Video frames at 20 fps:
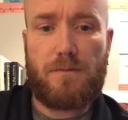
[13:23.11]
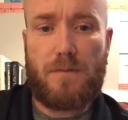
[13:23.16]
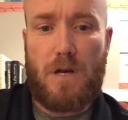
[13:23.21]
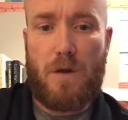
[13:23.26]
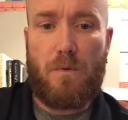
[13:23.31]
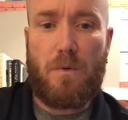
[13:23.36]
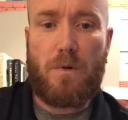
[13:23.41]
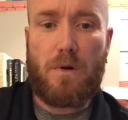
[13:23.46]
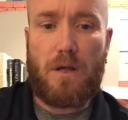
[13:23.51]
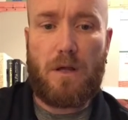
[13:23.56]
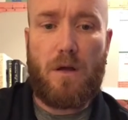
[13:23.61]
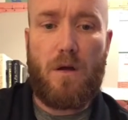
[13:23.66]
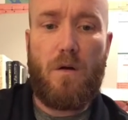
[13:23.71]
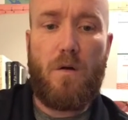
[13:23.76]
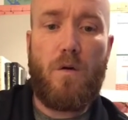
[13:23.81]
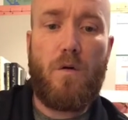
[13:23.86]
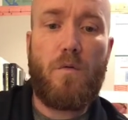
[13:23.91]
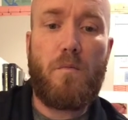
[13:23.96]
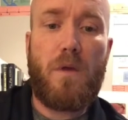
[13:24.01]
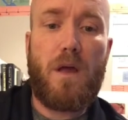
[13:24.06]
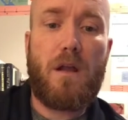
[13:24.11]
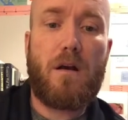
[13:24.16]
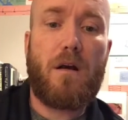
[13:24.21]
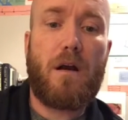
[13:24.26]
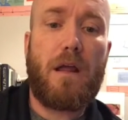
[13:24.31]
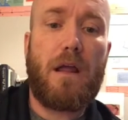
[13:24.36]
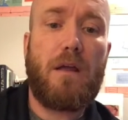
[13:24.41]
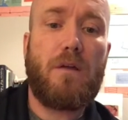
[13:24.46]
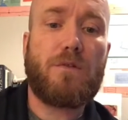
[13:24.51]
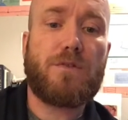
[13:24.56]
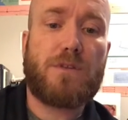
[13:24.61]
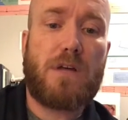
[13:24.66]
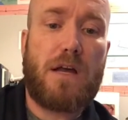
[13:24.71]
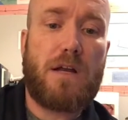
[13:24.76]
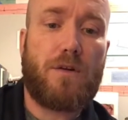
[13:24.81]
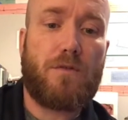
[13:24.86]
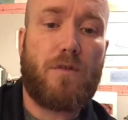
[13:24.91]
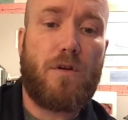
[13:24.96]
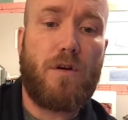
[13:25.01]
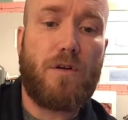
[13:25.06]
And we were like, oh man, our angle's kind
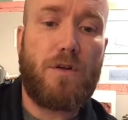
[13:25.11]
of wrong.